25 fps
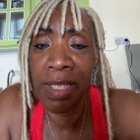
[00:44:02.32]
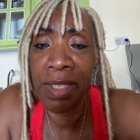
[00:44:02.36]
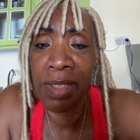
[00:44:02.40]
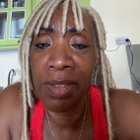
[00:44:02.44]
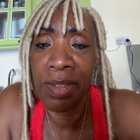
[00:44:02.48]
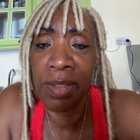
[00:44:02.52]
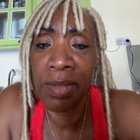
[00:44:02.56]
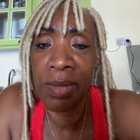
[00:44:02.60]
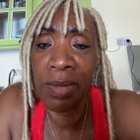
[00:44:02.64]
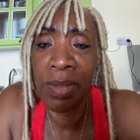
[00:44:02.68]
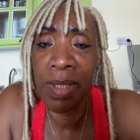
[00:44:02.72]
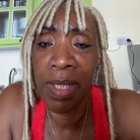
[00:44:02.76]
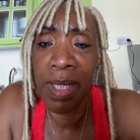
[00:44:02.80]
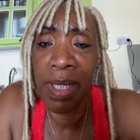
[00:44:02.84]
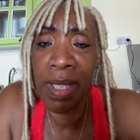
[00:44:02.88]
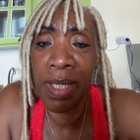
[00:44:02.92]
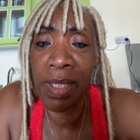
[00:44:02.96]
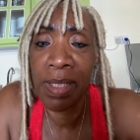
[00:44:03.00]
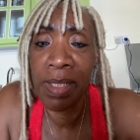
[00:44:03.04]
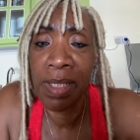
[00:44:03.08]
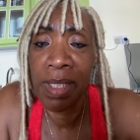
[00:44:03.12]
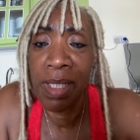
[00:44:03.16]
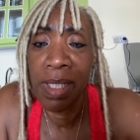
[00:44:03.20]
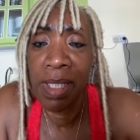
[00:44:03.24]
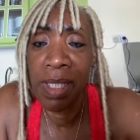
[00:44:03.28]
through, like a
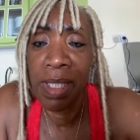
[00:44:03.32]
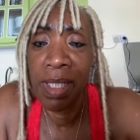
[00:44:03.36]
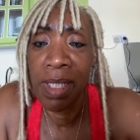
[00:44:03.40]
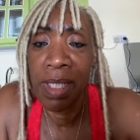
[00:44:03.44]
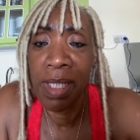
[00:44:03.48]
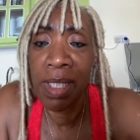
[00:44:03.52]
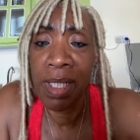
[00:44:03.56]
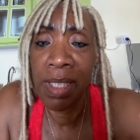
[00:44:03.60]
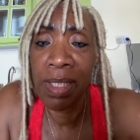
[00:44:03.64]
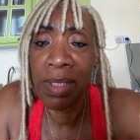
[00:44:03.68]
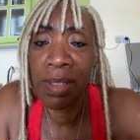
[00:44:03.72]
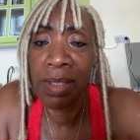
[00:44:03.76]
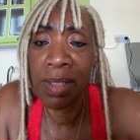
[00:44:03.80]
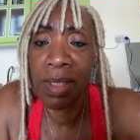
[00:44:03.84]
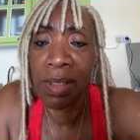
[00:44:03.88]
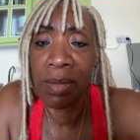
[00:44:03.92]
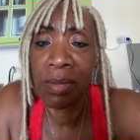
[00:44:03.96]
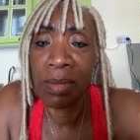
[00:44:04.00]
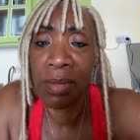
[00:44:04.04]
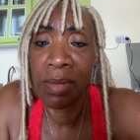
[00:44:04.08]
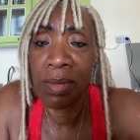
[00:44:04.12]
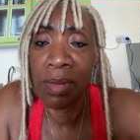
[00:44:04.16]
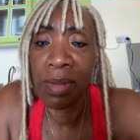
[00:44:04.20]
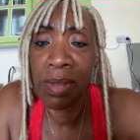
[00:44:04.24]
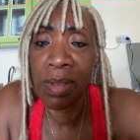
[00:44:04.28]
rebellious child. You
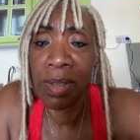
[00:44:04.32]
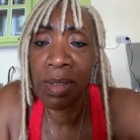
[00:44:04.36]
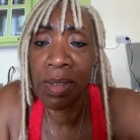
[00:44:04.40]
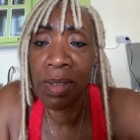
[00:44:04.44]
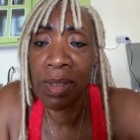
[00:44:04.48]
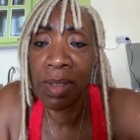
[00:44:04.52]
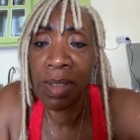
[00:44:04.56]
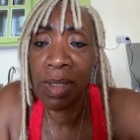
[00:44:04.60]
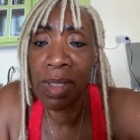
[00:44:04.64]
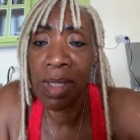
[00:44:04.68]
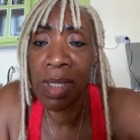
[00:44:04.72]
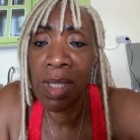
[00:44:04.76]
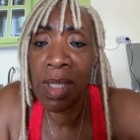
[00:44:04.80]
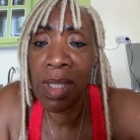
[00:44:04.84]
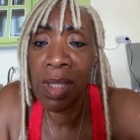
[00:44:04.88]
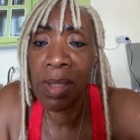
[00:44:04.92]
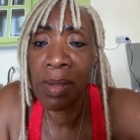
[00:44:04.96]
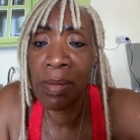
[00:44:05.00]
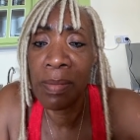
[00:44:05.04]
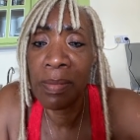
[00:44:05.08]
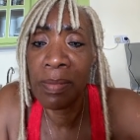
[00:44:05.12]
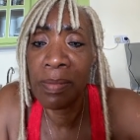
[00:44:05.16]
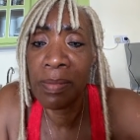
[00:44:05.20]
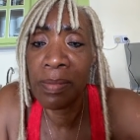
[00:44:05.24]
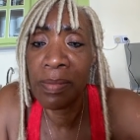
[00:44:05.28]
know how to
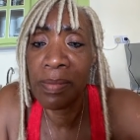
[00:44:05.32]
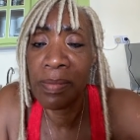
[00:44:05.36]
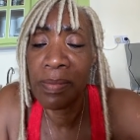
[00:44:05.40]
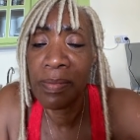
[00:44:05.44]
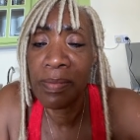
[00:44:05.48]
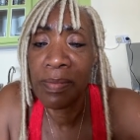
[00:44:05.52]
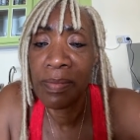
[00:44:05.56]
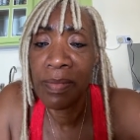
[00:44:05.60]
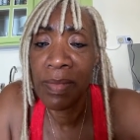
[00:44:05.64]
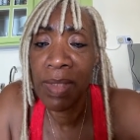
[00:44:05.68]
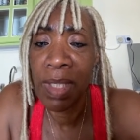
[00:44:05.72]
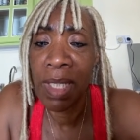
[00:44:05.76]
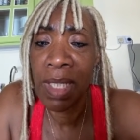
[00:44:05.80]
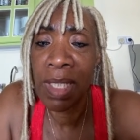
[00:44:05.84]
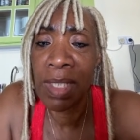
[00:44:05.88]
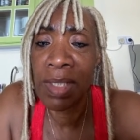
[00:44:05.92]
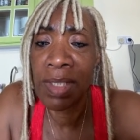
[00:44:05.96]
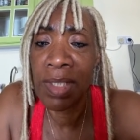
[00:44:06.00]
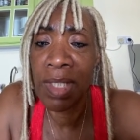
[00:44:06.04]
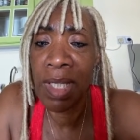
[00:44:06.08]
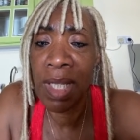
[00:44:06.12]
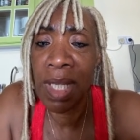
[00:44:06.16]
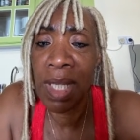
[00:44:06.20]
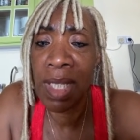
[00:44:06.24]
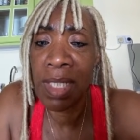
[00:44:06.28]
act.
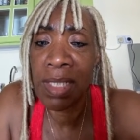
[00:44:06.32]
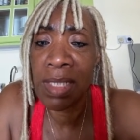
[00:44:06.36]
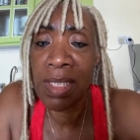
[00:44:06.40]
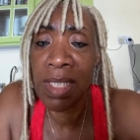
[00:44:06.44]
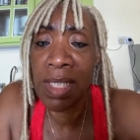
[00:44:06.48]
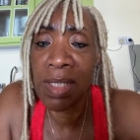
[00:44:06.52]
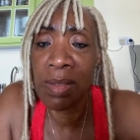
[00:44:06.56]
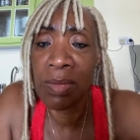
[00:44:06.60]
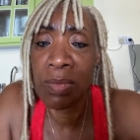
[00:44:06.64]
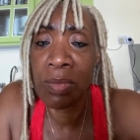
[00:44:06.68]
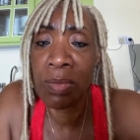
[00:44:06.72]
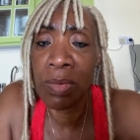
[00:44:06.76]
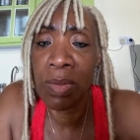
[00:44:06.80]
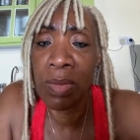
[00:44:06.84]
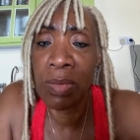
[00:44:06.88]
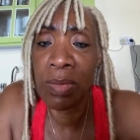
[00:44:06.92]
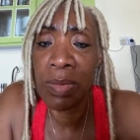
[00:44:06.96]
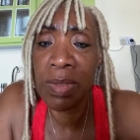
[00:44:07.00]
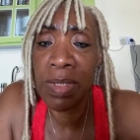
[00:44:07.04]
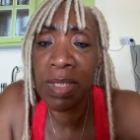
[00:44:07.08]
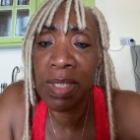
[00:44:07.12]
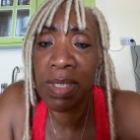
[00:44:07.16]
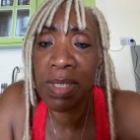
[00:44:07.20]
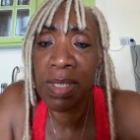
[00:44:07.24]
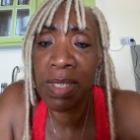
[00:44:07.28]
You really know how to
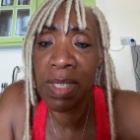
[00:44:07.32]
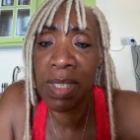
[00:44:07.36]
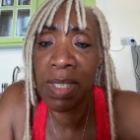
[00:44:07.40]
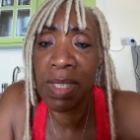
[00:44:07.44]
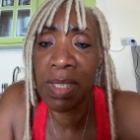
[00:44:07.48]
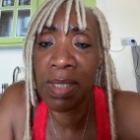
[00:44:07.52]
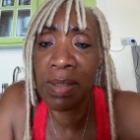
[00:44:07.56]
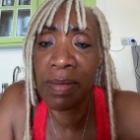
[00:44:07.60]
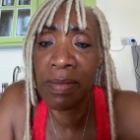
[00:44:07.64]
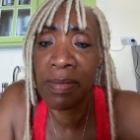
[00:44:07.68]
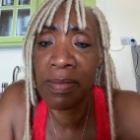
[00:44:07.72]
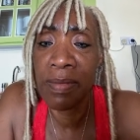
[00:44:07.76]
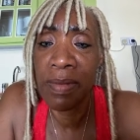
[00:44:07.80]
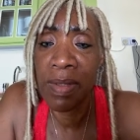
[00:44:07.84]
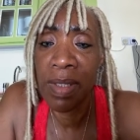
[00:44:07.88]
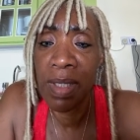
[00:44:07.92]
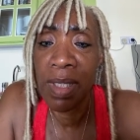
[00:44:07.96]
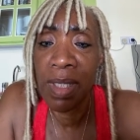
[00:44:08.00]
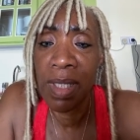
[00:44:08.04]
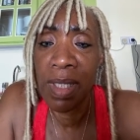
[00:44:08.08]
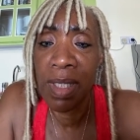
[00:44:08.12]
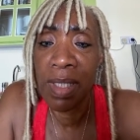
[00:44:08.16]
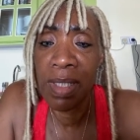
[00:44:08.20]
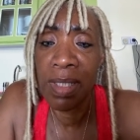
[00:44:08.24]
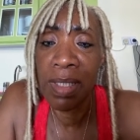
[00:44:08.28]
act, but sometimes you
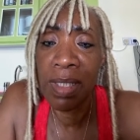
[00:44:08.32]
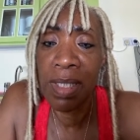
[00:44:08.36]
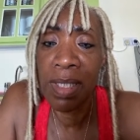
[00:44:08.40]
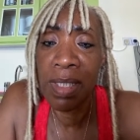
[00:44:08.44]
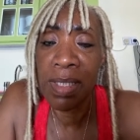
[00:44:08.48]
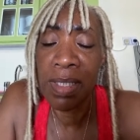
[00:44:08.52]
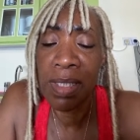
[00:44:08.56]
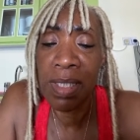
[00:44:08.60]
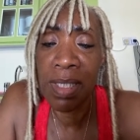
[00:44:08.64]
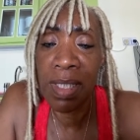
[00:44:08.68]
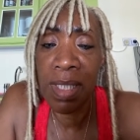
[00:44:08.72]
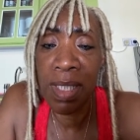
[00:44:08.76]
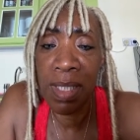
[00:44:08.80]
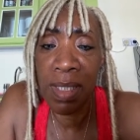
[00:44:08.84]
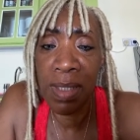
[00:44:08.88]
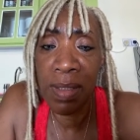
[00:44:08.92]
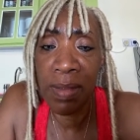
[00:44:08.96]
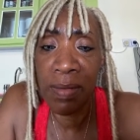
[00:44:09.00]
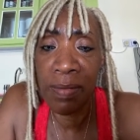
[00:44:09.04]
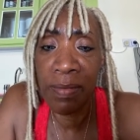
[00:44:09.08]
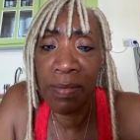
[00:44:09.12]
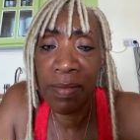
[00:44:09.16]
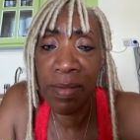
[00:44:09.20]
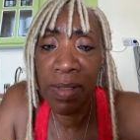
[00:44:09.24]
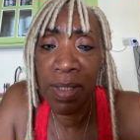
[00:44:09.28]
just want to
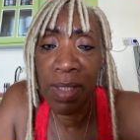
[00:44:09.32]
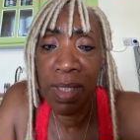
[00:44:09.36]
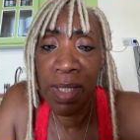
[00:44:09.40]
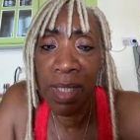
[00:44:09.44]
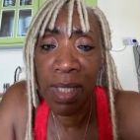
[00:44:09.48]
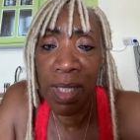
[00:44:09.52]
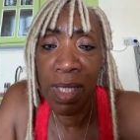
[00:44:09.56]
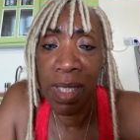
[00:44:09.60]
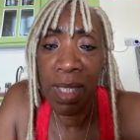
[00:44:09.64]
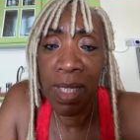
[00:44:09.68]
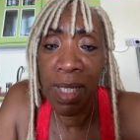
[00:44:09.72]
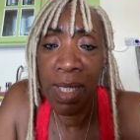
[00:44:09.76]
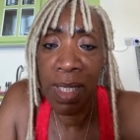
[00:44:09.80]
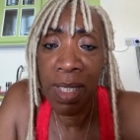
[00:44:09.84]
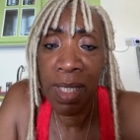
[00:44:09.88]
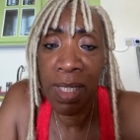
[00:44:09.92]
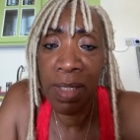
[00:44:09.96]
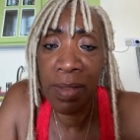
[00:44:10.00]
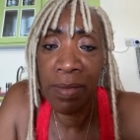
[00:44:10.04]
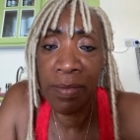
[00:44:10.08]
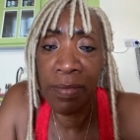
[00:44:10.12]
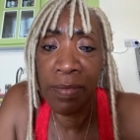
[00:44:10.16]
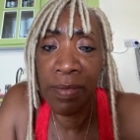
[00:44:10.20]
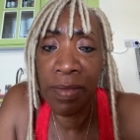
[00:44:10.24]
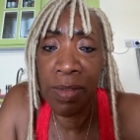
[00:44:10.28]
be a
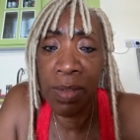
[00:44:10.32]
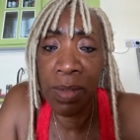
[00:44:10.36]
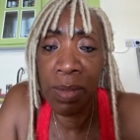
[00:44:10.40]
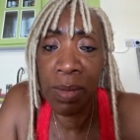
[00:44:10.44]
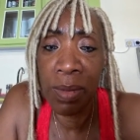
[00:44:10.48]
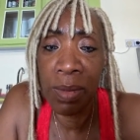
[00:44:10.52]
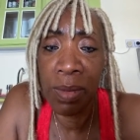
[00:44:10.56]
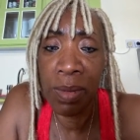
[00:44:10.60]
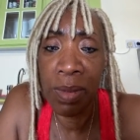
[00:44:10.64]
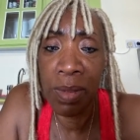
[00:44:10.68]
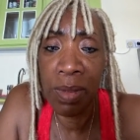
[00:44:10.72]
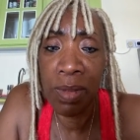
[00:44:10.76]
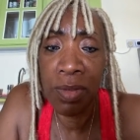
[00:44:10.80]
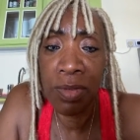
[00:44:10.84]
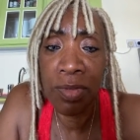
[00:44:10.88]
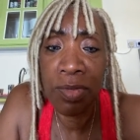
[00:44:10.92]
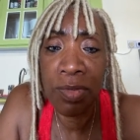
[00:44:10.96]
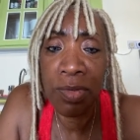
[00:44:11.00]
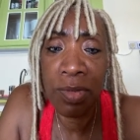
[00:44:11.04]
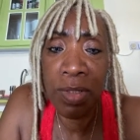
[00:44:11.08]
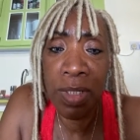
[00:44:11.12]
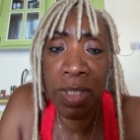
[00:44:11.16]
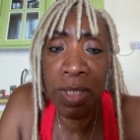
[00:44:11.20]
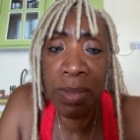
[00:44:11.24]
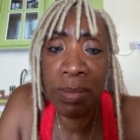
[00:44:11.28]
little out of
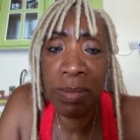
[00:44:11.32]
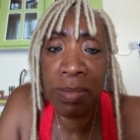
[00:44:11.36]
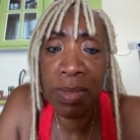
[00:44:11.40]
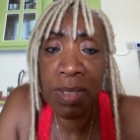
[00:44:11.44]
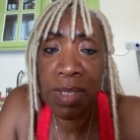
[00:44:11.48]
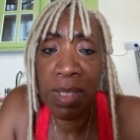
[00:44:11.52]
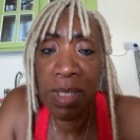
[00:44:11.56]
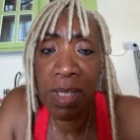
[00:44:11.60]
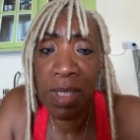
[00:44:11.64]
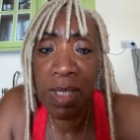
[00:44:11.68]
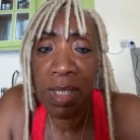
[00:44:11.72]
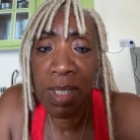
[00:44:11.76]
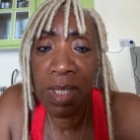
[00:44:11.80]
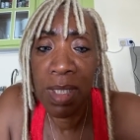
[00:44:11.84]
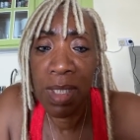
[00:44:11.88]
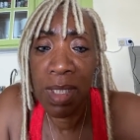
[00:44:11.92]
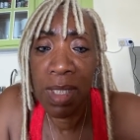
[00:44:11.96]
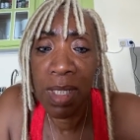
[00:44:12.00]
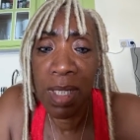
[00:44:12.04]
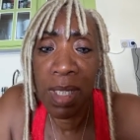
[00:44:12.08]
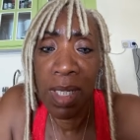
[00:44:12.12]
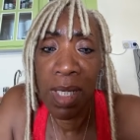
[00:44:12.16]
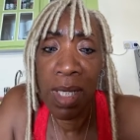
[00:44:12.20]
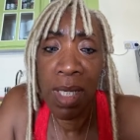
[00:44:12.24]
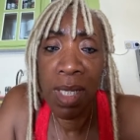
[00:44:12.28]
self-control.
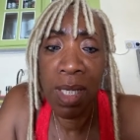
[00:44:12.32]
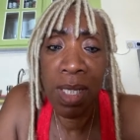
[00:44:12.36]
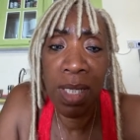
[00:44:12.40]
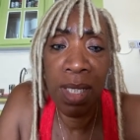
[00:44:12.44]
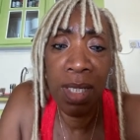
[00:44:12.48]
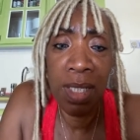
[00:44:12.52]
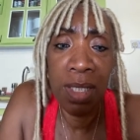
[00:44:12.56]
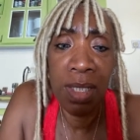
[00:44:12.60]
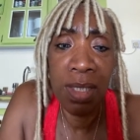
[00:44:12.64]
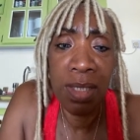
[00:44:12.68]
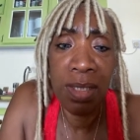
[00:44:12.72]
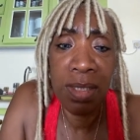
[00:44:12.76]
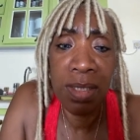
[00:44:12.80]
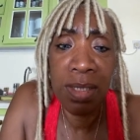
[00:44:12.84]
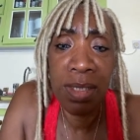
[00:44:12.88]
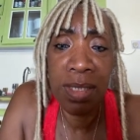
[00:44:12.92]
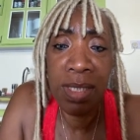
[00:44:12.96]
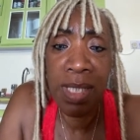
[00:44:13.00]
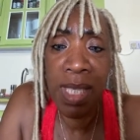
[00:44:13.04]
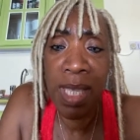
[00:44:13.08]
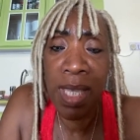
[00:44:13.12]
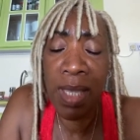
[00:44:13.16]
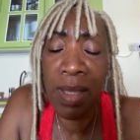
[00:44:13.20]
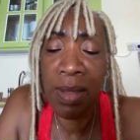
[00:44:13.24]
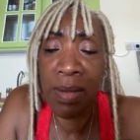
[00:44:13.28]
You
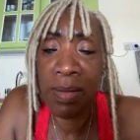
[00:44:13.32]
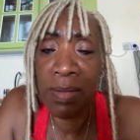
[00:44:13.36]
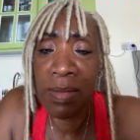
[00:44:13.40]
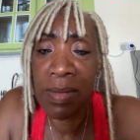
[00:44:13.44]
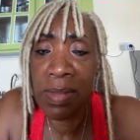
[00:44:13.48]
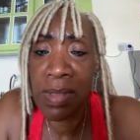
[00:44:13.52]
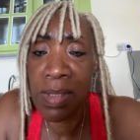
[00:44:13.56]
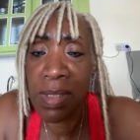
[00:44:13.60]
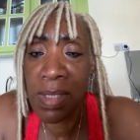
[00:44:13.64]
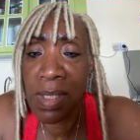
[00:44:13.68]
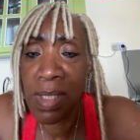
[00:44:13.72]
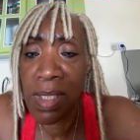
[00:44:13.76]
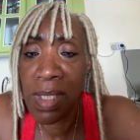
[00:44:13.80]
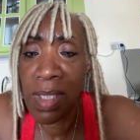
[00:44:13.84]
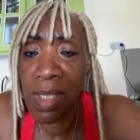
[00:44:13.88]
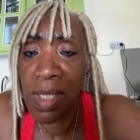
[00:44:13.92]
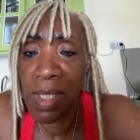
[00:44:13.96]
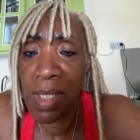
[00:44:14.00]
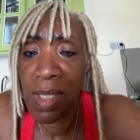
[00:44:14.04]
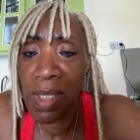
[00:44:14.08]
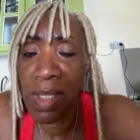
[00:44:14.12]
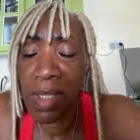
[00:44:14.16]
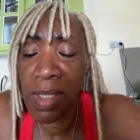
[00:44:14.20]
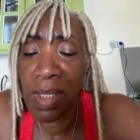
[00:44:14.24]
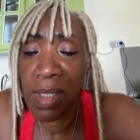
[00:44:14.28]
know, you
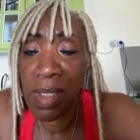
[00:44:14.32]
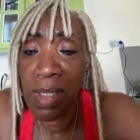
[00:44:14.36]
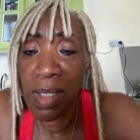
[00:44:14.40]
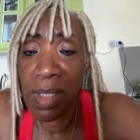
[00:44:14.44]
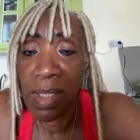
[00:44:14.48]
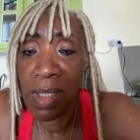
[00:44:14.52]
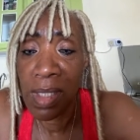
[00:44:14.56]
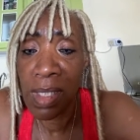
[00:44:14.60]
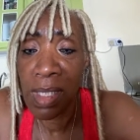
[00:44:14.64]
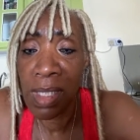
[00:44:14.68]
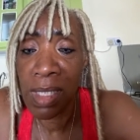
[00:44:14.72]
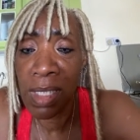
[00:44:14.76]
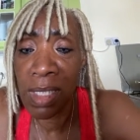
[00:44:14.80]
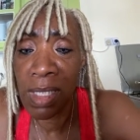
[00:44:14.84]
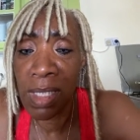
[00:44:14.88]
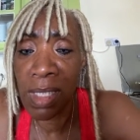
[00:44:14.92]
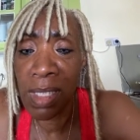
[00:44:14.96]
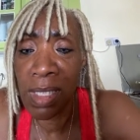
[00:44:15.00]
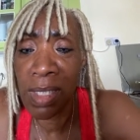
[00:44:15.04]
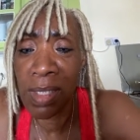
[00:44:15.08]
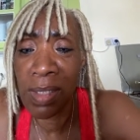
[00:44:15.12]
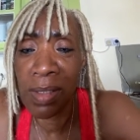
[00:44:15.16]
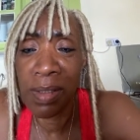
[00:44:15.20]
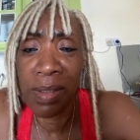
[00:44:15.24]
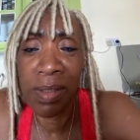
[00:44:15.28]
kind of want to do what
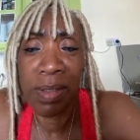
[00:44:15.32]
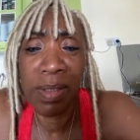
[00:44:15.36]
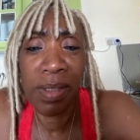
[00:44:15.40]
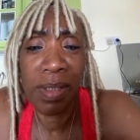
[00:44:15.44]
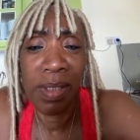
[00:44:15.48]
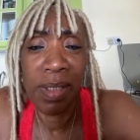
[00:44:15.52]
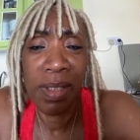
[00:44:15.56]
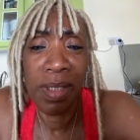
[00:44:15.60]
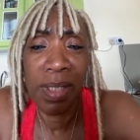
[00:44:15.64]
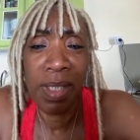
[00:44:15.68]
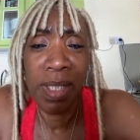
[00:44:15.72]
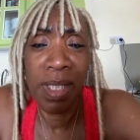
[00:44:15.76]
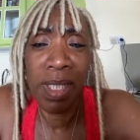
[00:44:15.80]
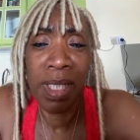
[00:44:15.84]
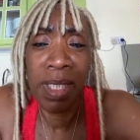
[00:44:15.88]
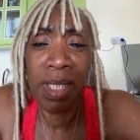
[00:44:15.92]
you want to do.